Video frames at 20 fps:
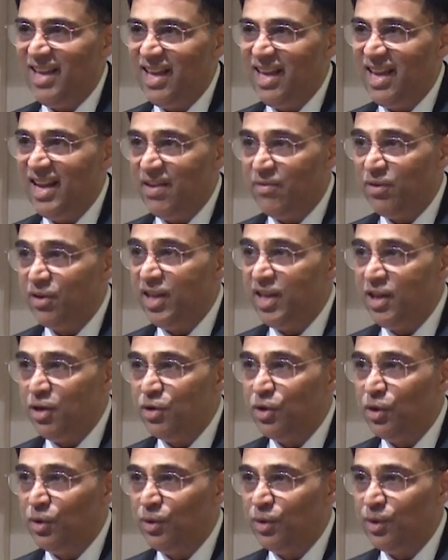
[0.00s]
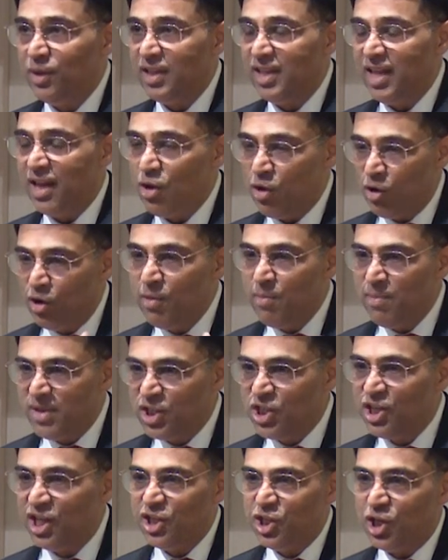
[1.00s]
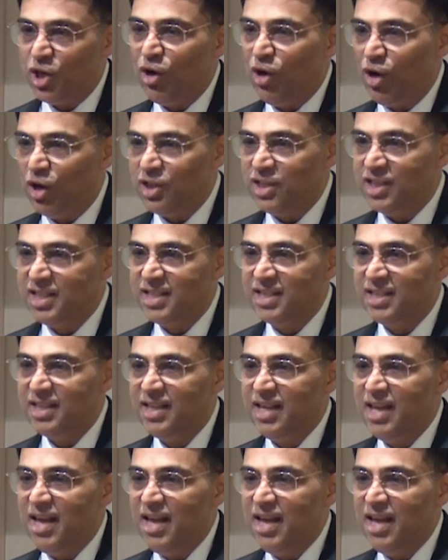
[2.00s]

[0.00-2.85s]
in everything you do. You're going to misjudge your odds.